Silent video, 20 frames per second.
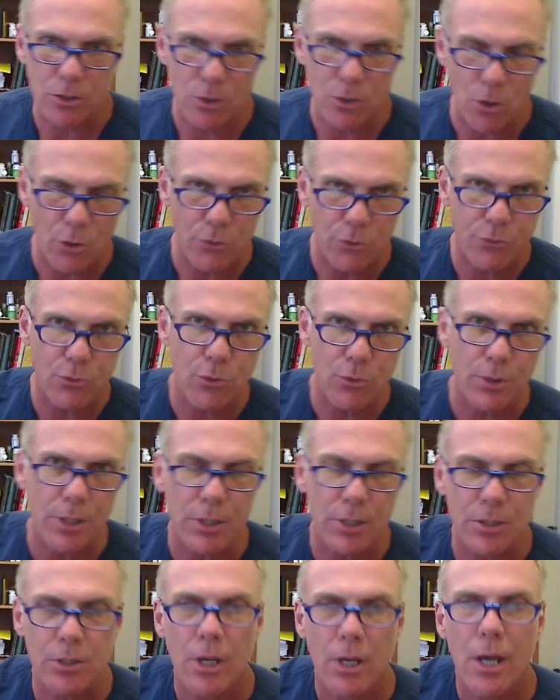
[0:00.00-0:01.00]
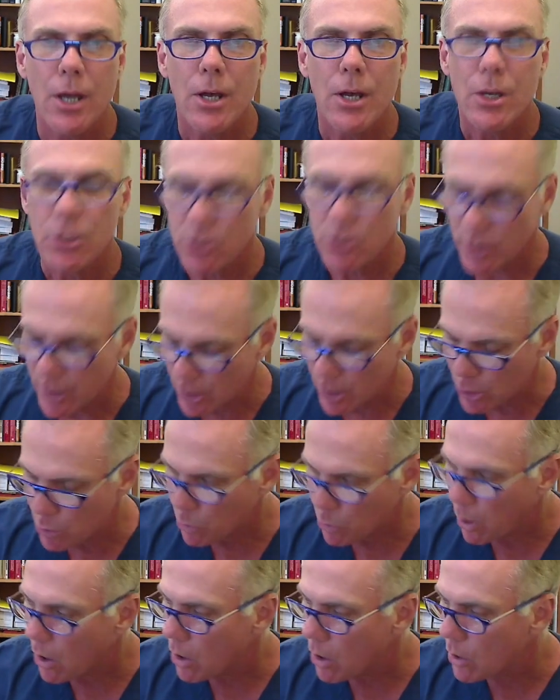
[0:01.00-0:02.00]
go through this so that
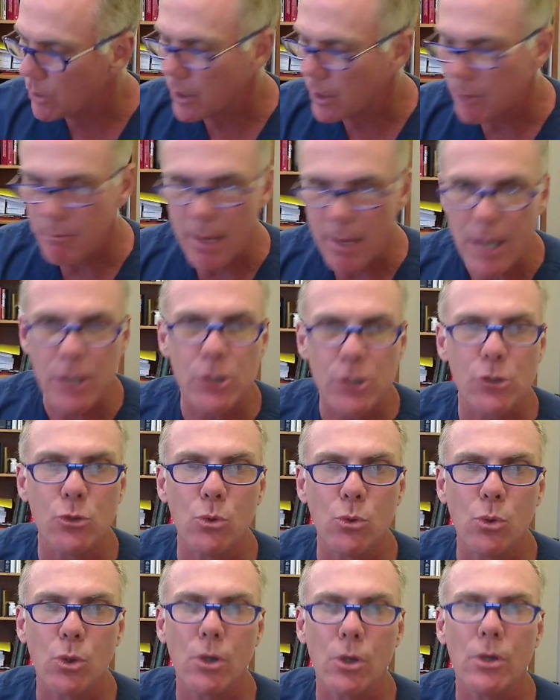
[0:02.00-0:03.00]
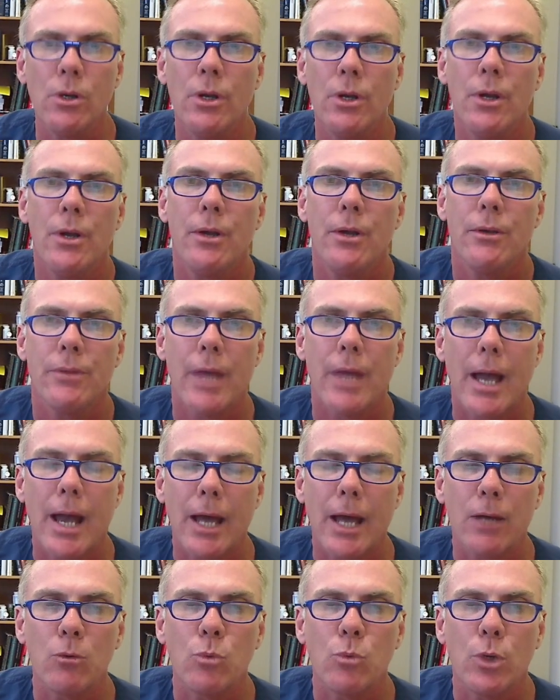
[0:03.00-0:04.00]
you all can make sure
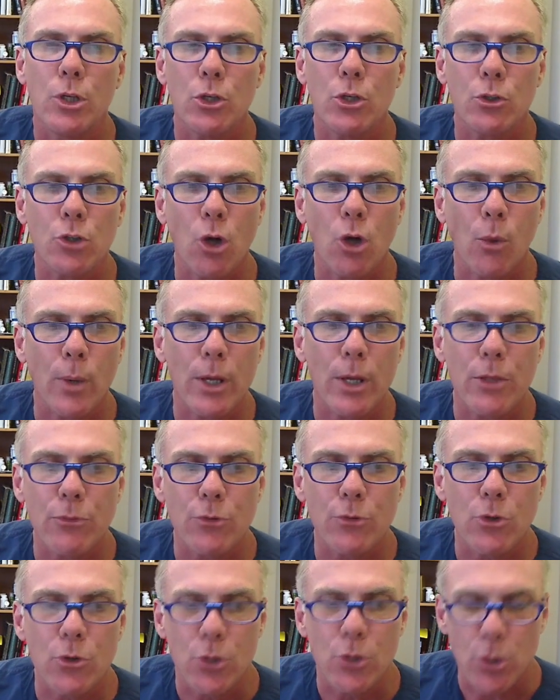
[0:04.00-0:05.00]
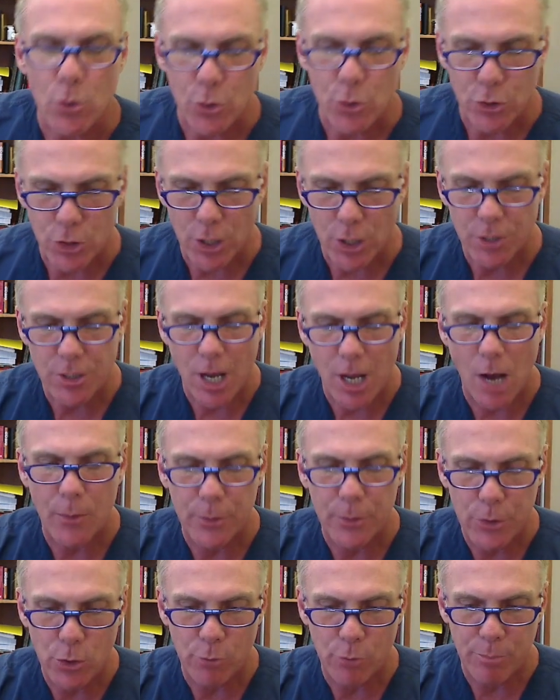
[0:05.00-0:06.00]
that when you're going through, you sit down
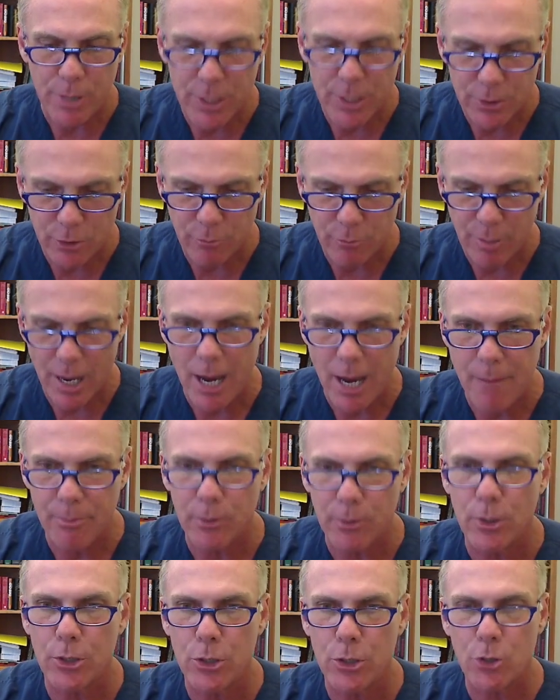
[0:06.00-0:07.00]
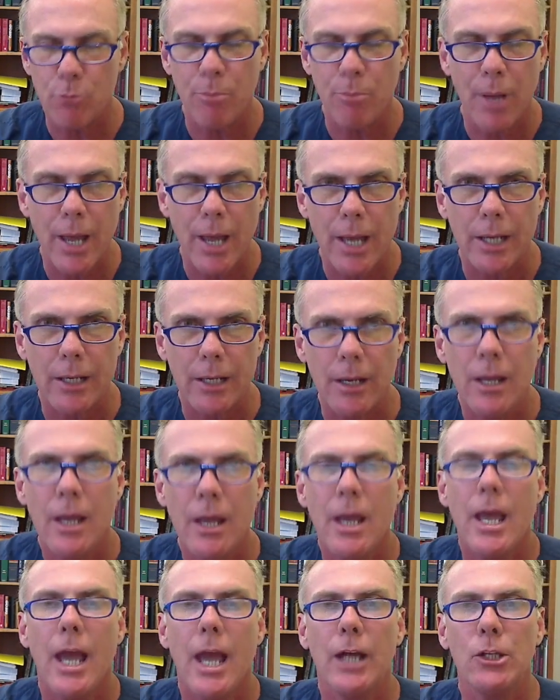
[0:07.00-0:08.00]
with your piece of paper and your pen
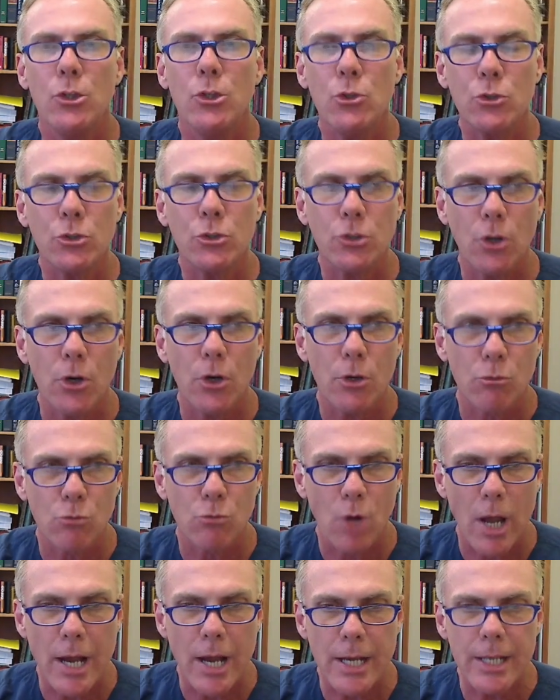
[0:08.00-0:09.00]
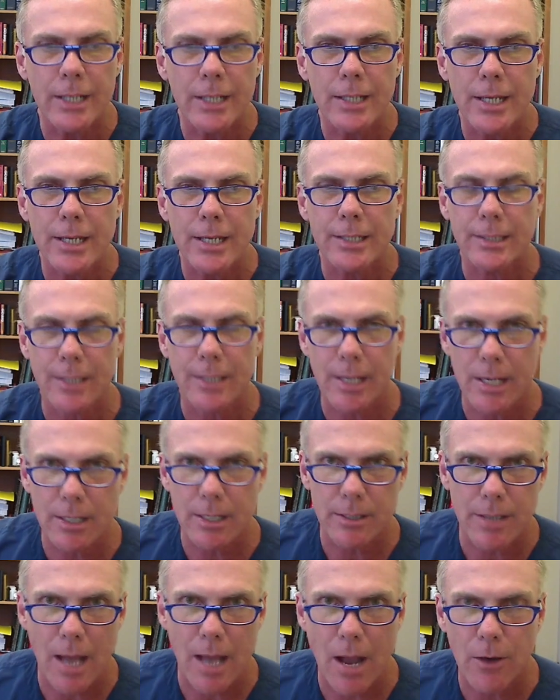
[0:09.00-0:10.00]
and you start writing these
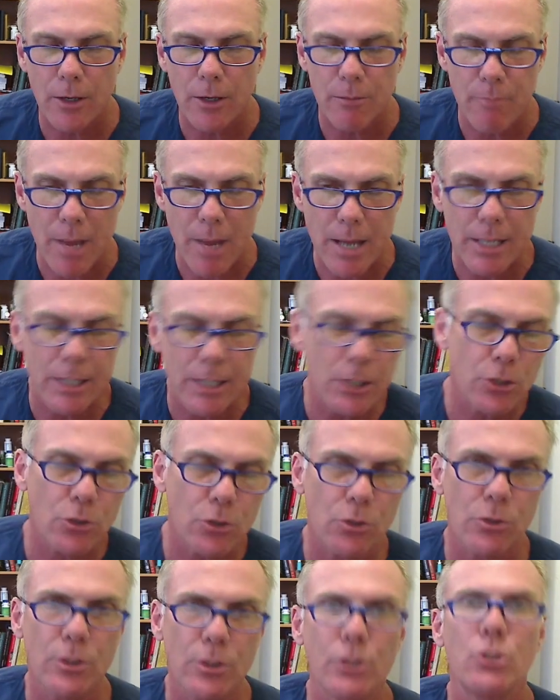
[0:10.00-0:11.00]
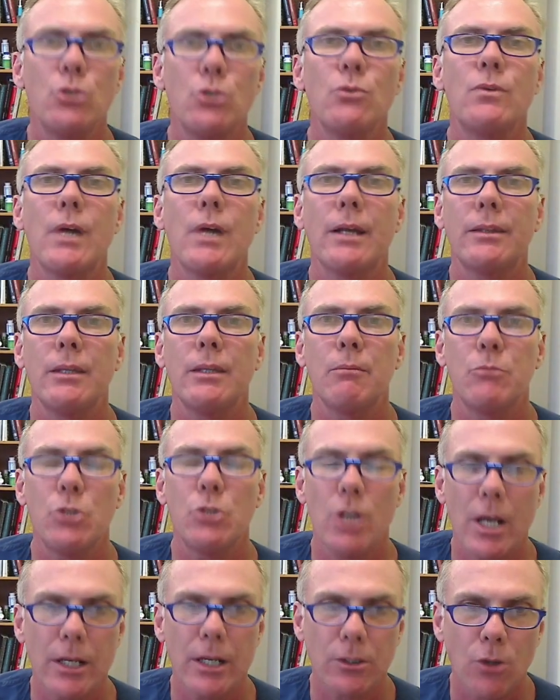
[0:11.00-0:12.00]
things down and making sure that you've got them
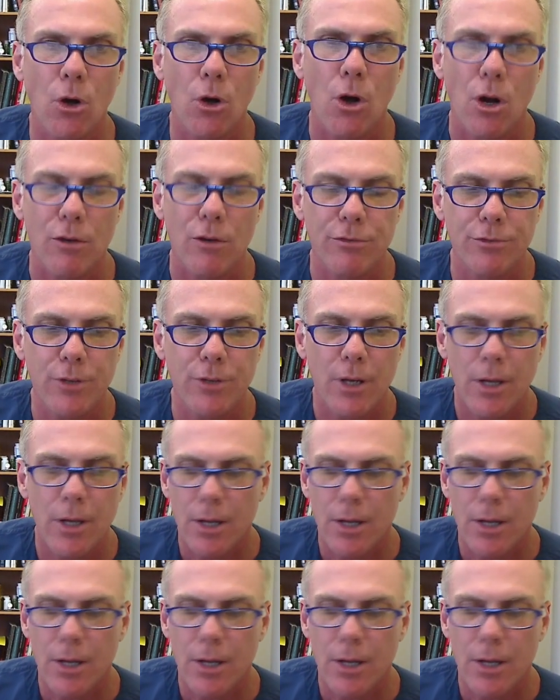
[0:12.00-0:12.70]
checked off.